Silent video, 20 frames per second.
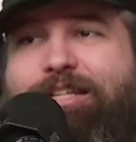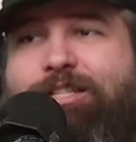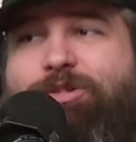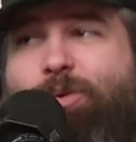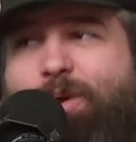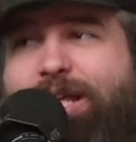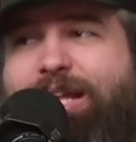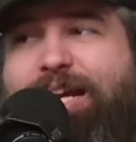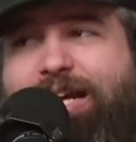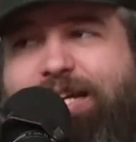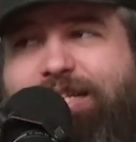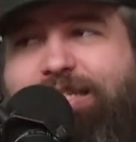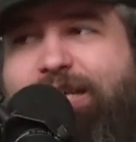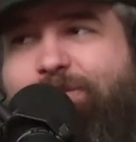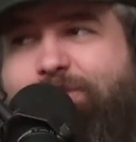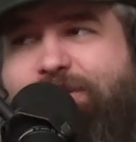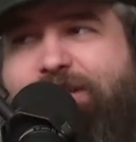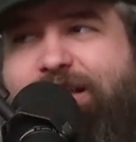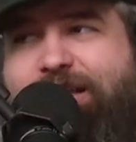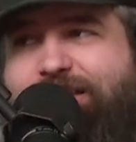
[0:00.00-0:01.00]
2019
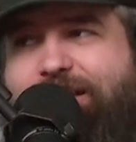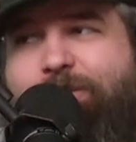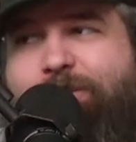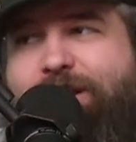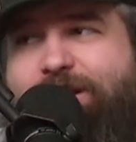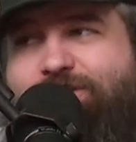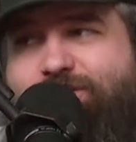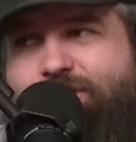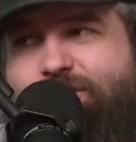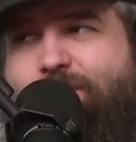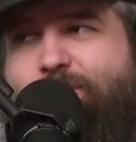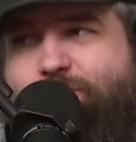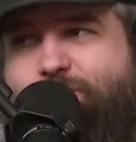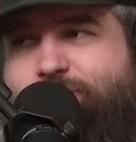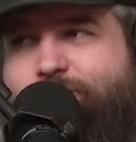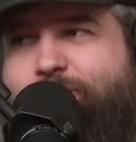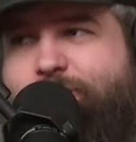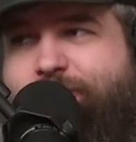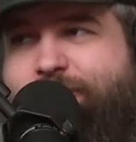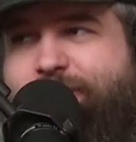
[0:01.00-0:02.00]
was the last time we got a Star
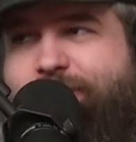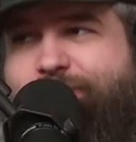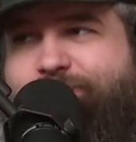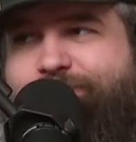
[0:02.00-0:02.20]
Wars movie.